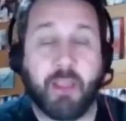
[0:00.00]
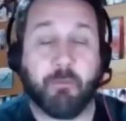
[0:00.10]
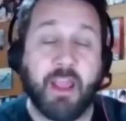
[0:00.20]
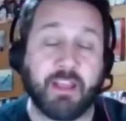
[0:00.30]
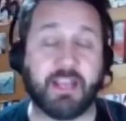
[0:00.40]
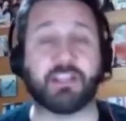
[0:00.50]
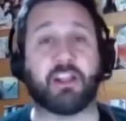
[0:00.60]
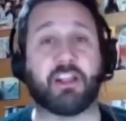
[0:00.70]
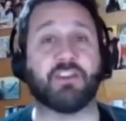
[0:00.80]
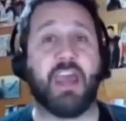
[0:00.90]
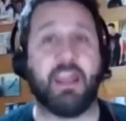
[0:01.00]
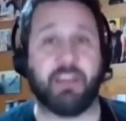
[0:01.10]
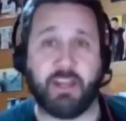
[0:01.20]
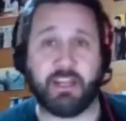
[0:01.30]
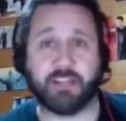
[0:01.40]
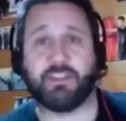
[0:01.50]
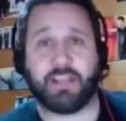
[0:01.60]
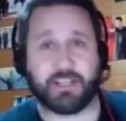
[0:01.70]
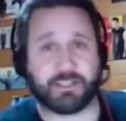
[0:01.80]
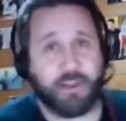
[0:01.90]
He does like a tight end, though. He does
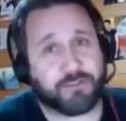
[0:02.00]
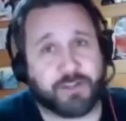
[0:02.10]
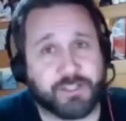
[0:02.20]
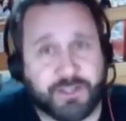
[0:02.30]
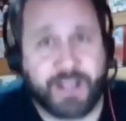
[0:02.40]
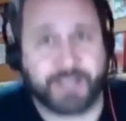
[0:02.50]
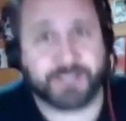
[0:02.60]
like throwing a tight end.